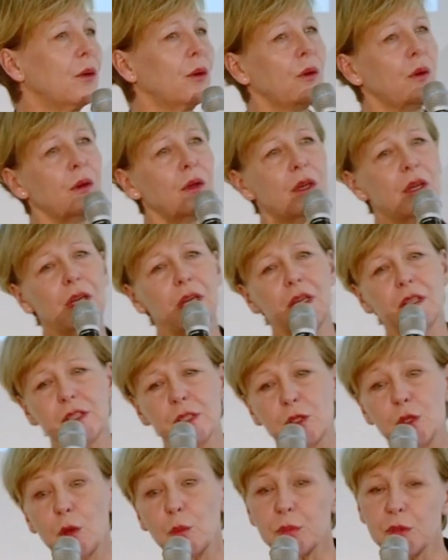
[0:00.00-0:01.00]
or
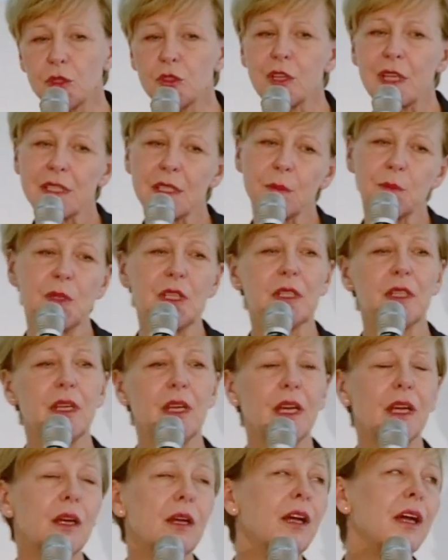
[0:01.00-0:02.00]
stop
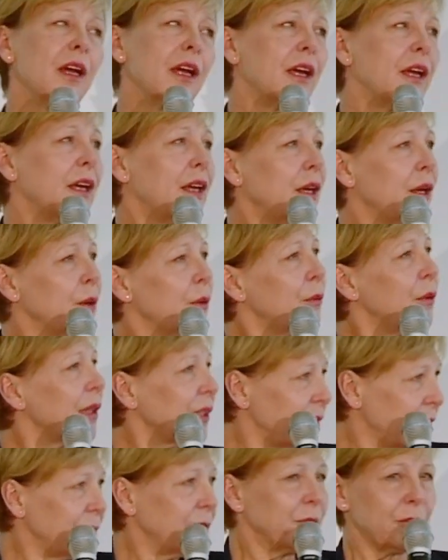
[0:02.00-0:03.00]
transmitting
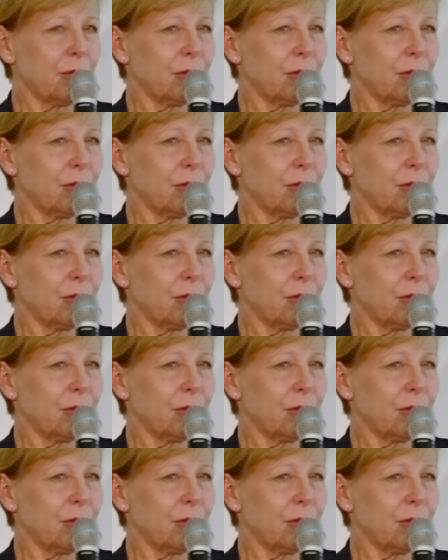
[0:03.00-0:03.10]
and